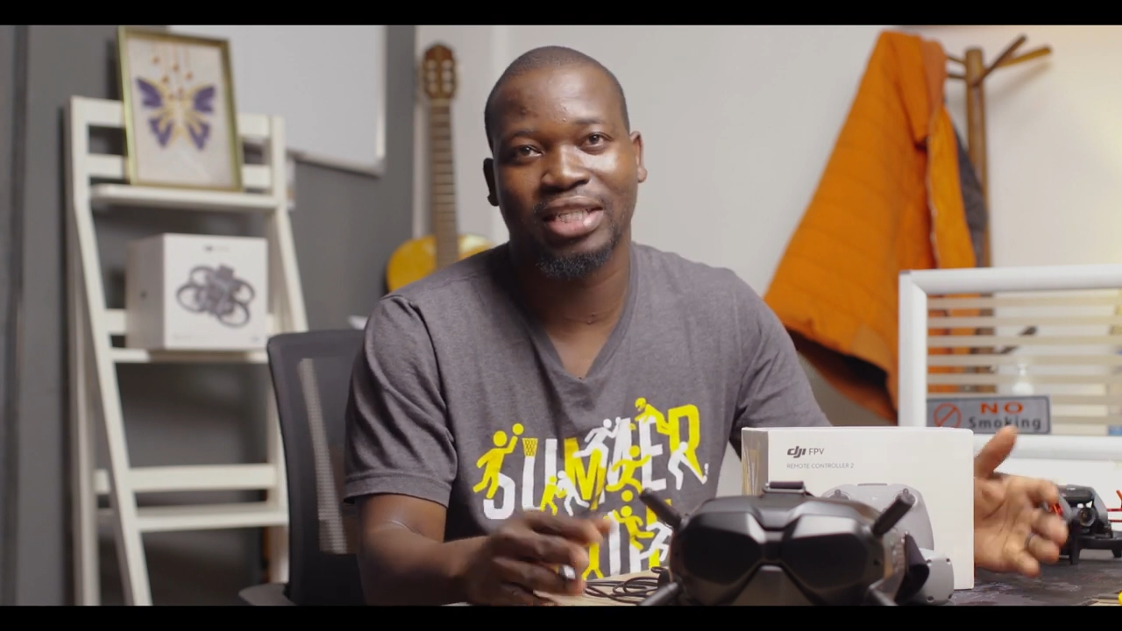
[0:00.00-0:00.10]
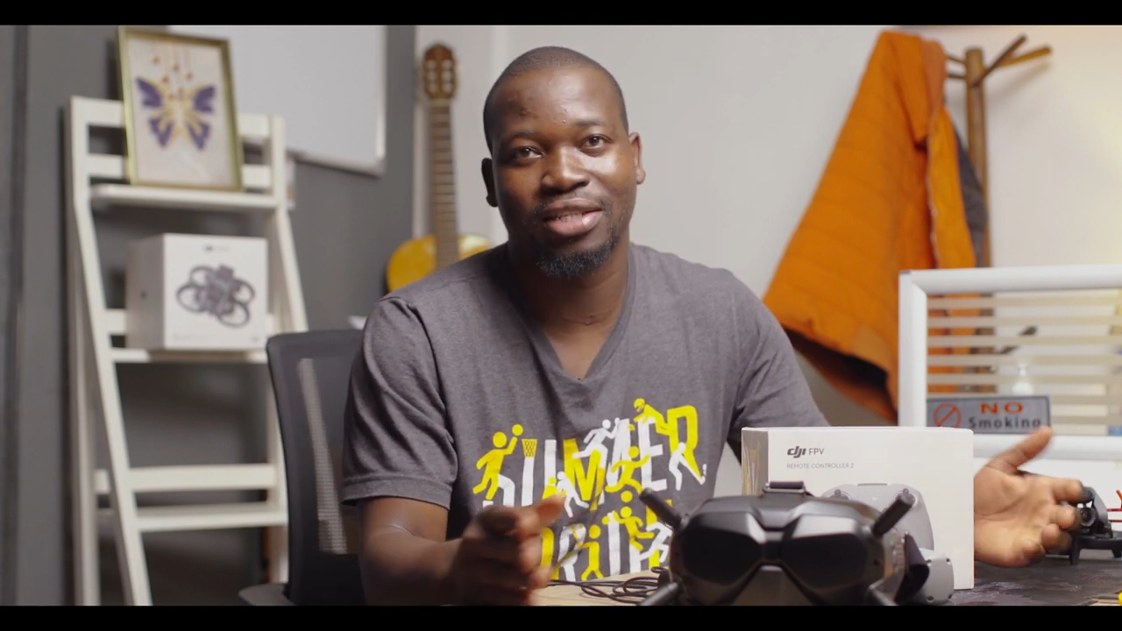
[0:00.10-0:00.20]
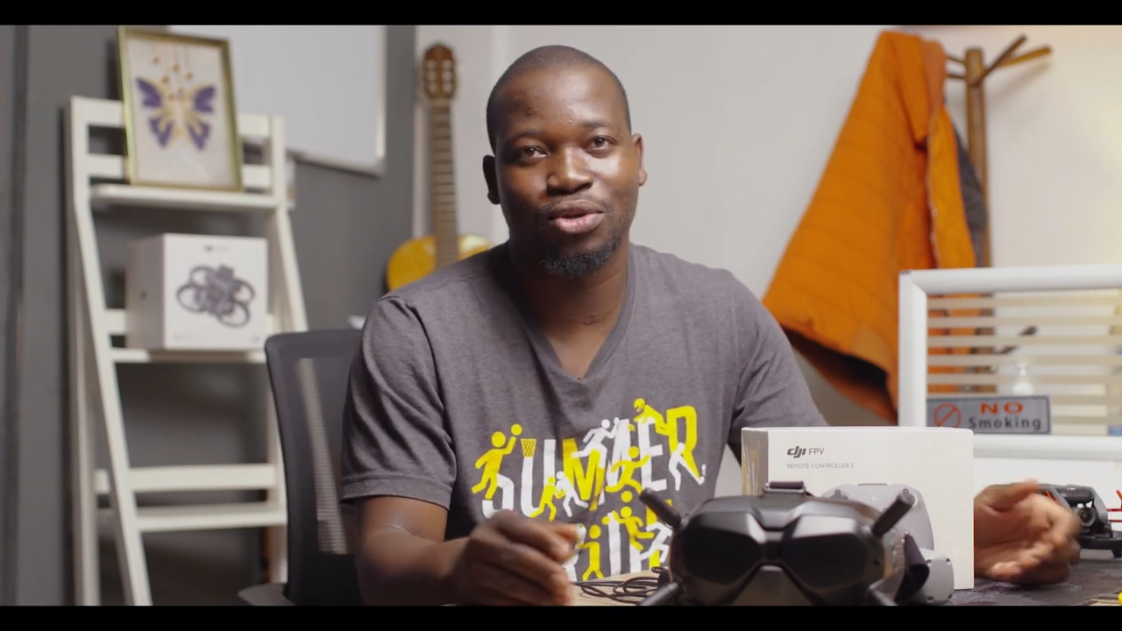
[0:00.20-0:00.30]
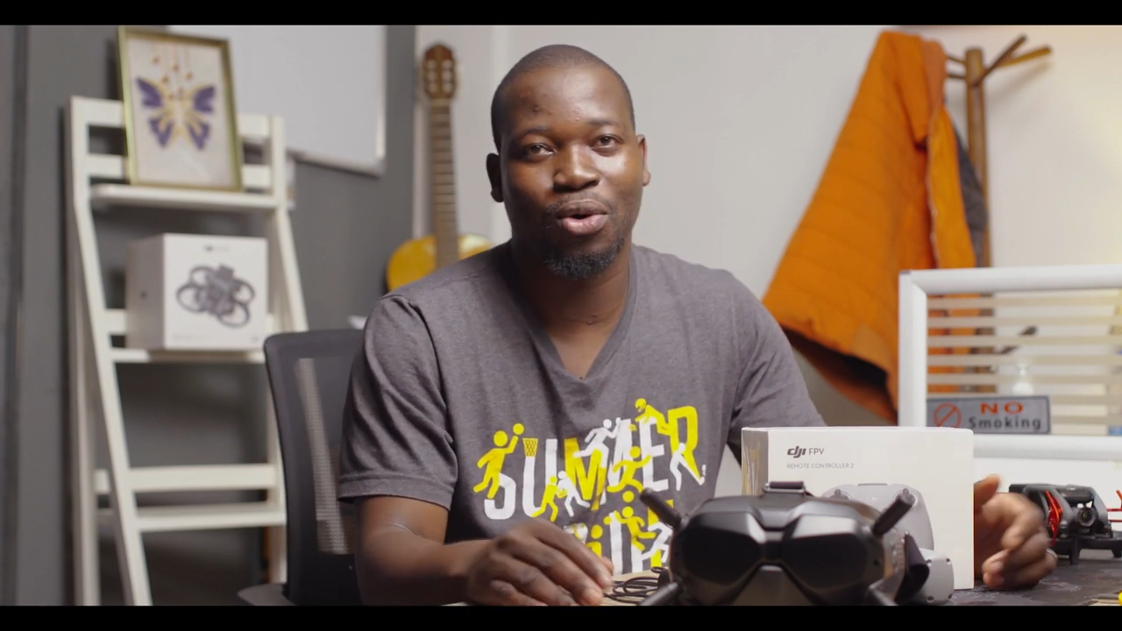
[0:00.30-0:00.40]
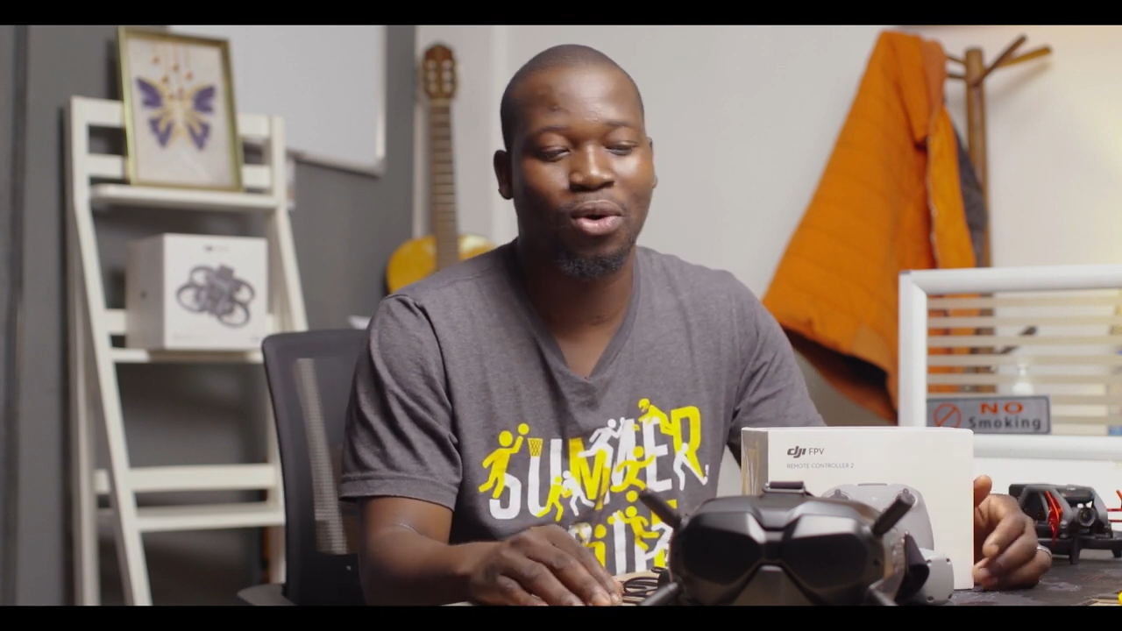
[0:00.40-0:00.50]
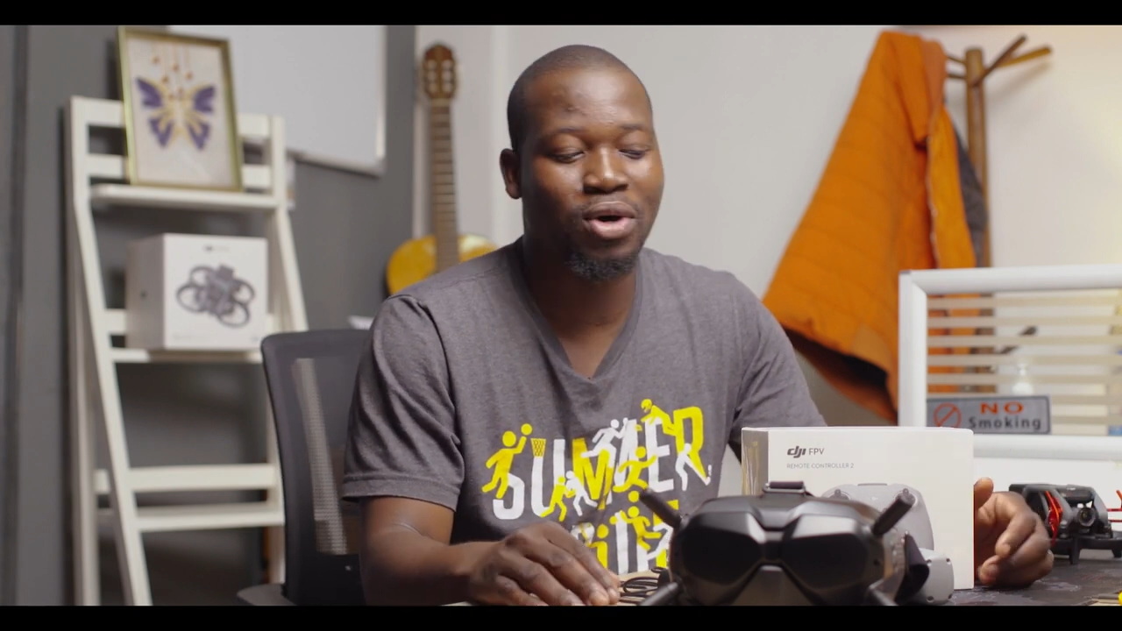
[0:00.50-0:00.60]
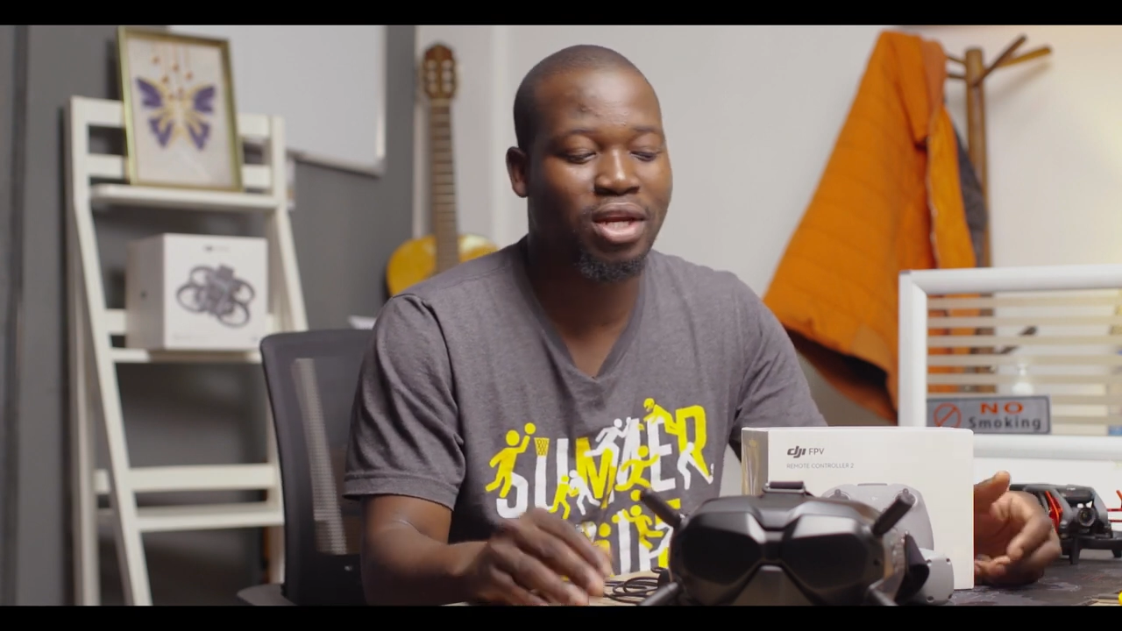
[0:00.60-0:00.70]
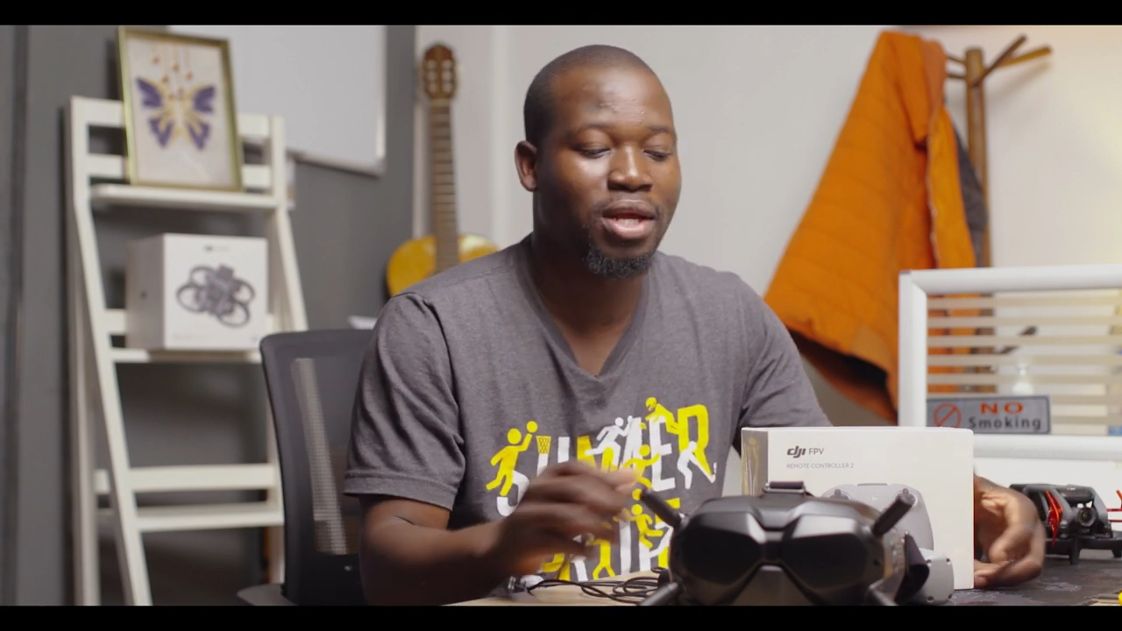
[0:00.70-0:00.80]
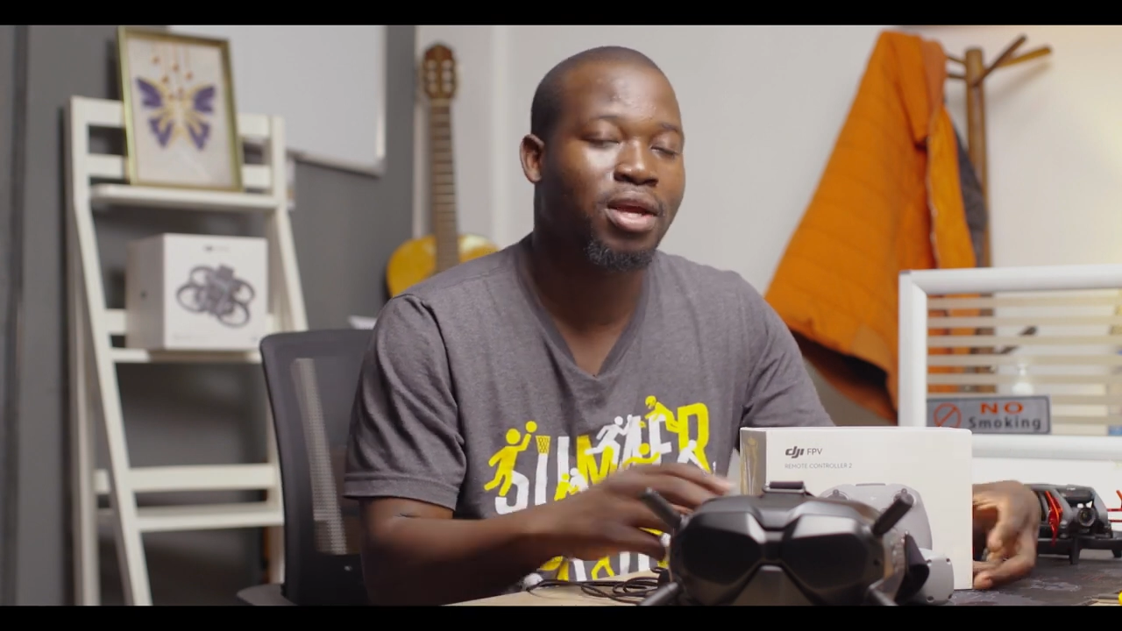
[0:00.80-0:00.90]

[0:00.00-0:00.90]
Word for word: and so on,